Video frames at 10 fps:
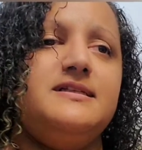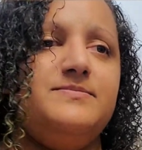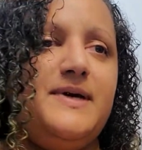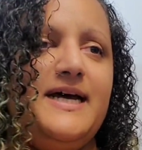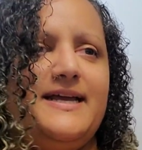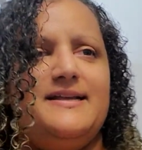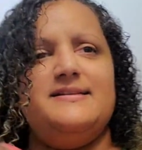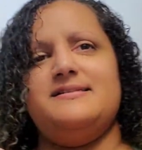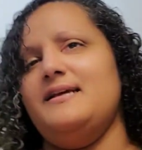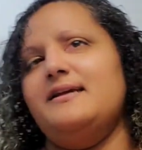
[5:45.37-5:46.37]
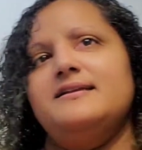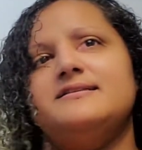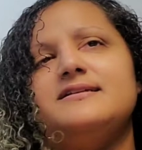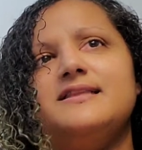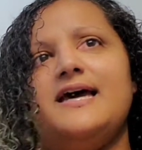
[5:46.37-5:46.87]
is my second
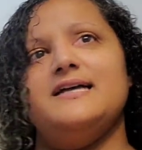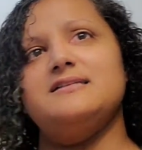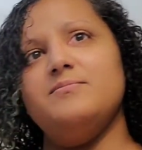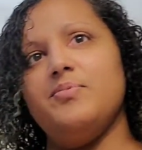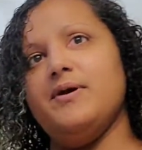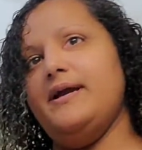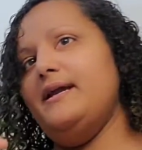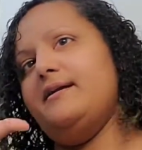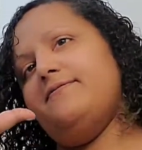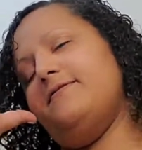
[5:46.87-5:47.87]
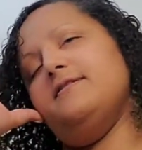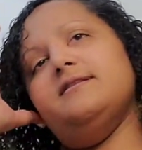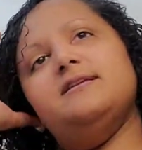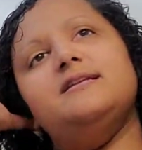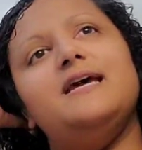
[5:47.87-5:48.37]
to last break for
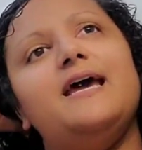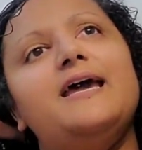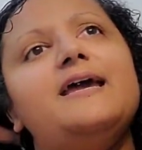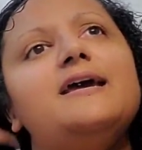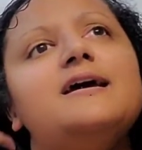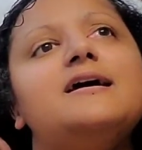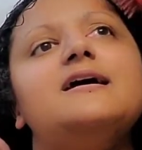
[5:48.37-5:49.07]
the day.